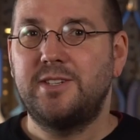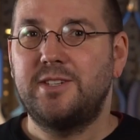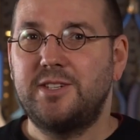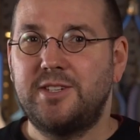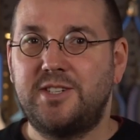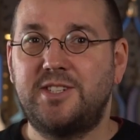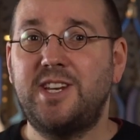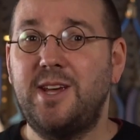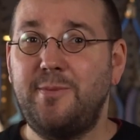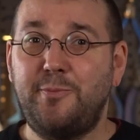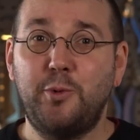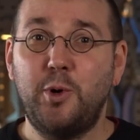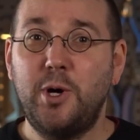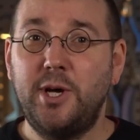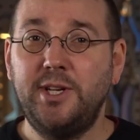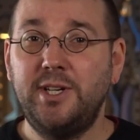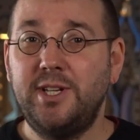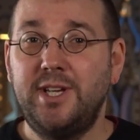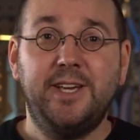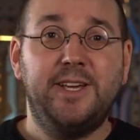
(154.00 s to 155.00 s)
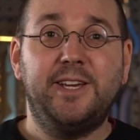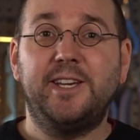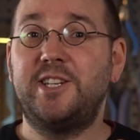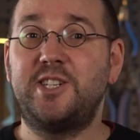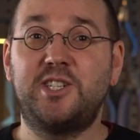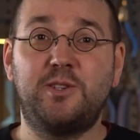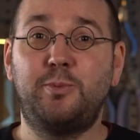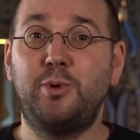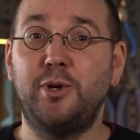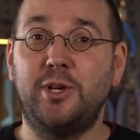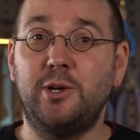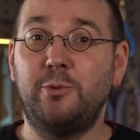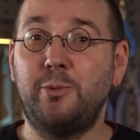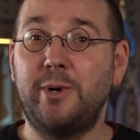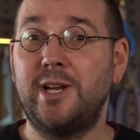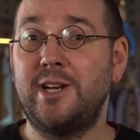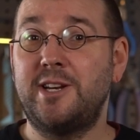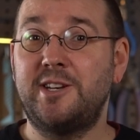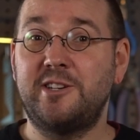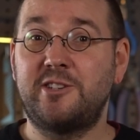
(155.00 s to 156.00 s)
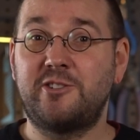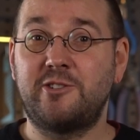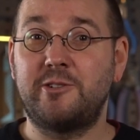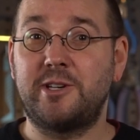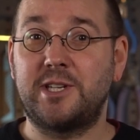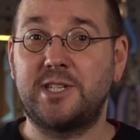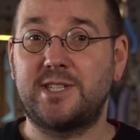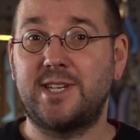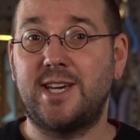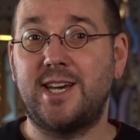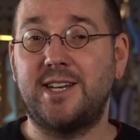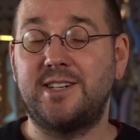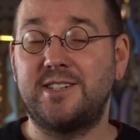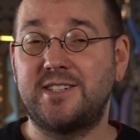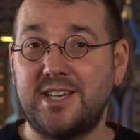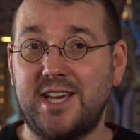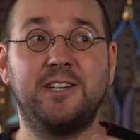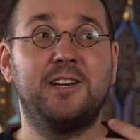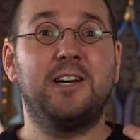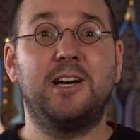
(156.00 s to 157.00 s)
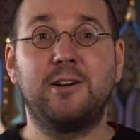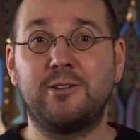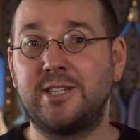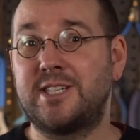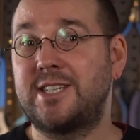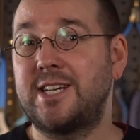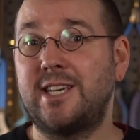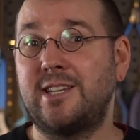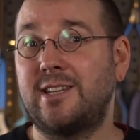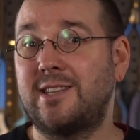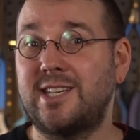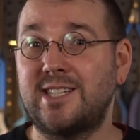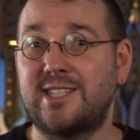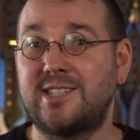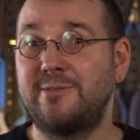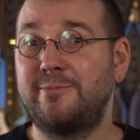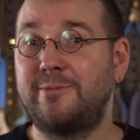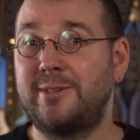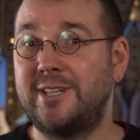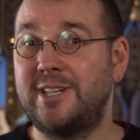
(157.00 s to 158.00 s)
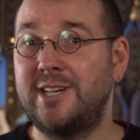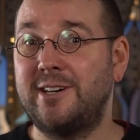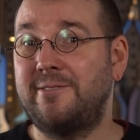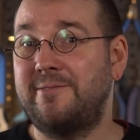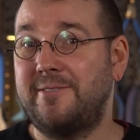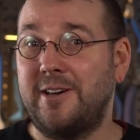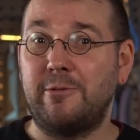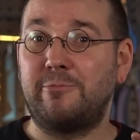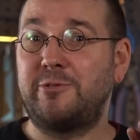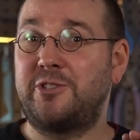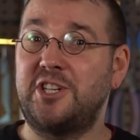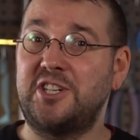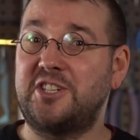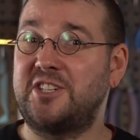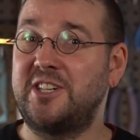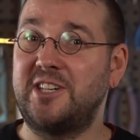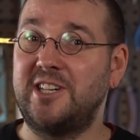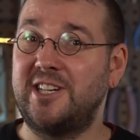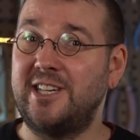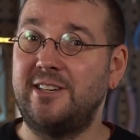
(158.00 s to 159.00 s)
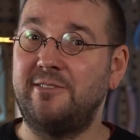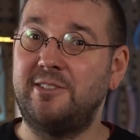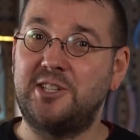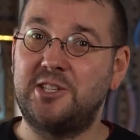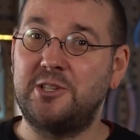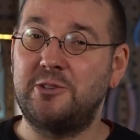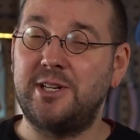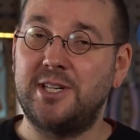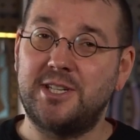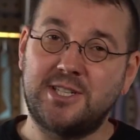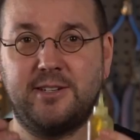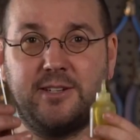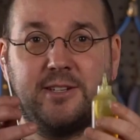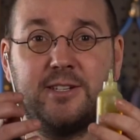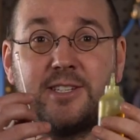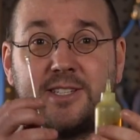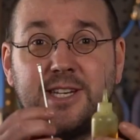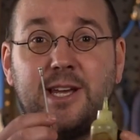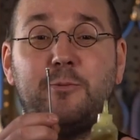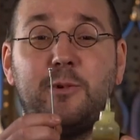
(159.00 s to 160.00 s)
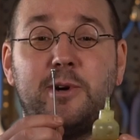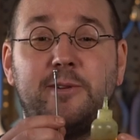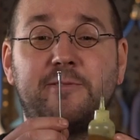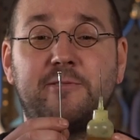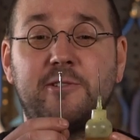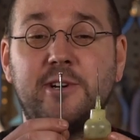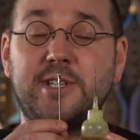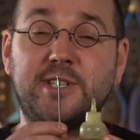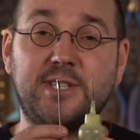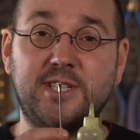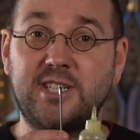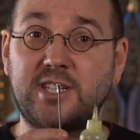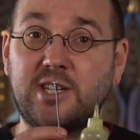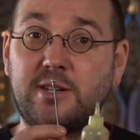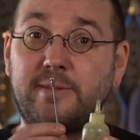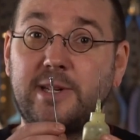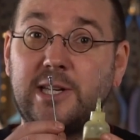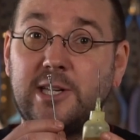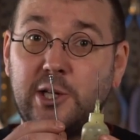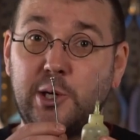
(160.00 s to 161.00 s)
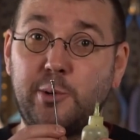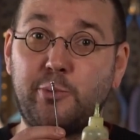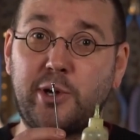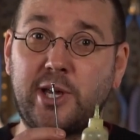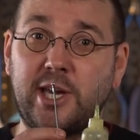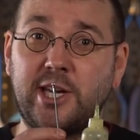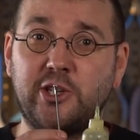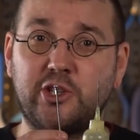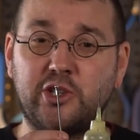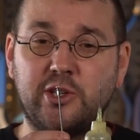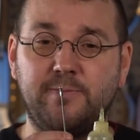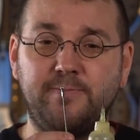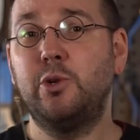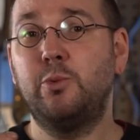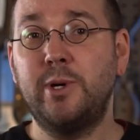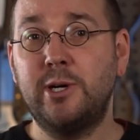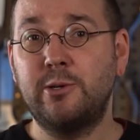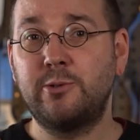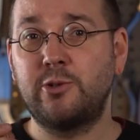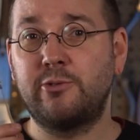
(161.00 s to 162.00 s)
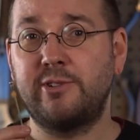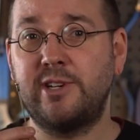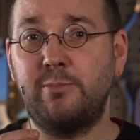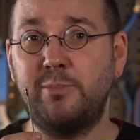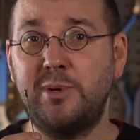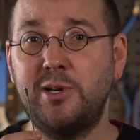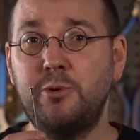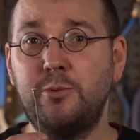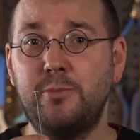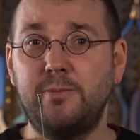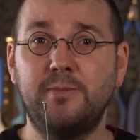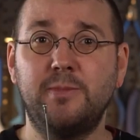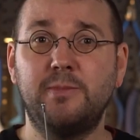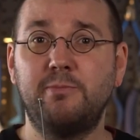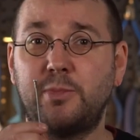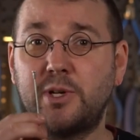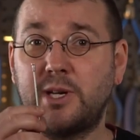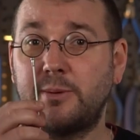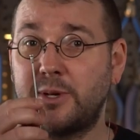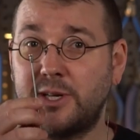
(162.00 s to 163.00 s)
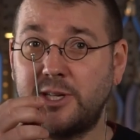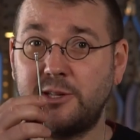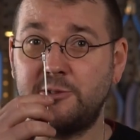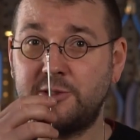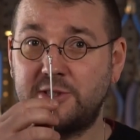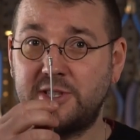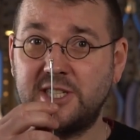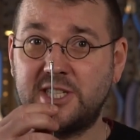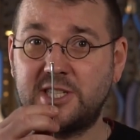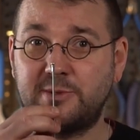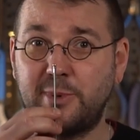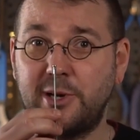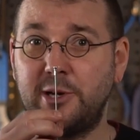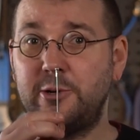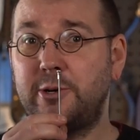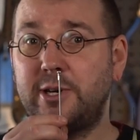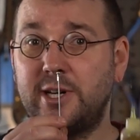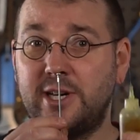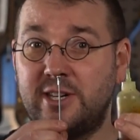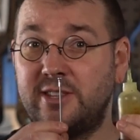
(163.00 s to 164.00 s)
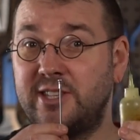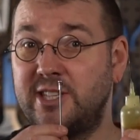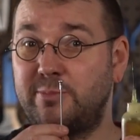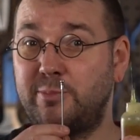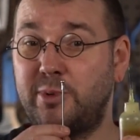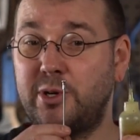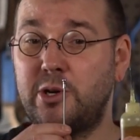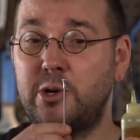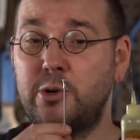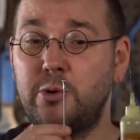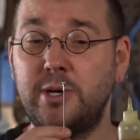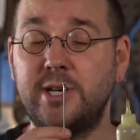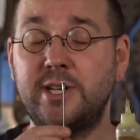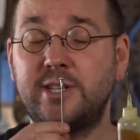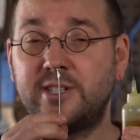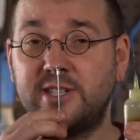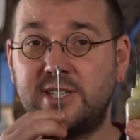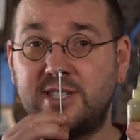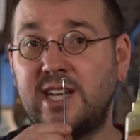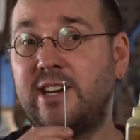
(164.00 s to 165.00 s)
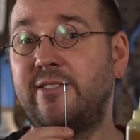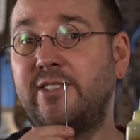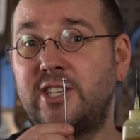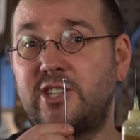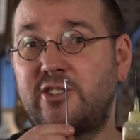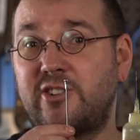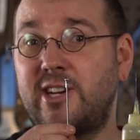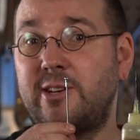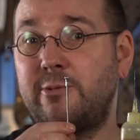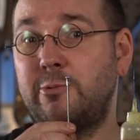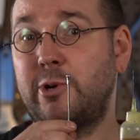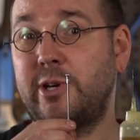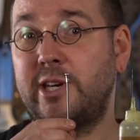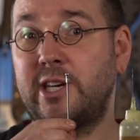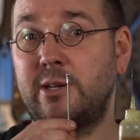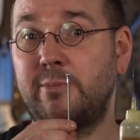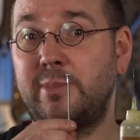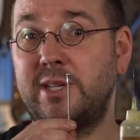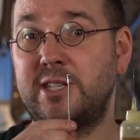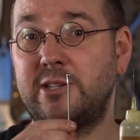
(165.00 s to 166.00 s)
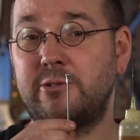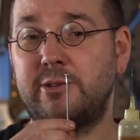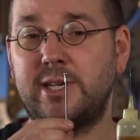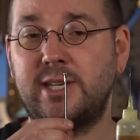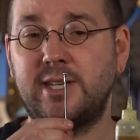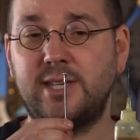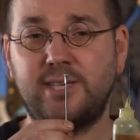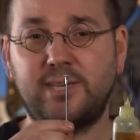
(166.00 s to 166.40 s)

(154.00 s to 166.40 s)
Step 1 is to put your wheel in your truing stand. I'm going to say that that's simple enough. I'm just going to leave you to it. Step 1 for us is going to be lubrication. Your wheel's already built, but I'm going to use this spoke and this bottle to demonstrate what you're going to be doing.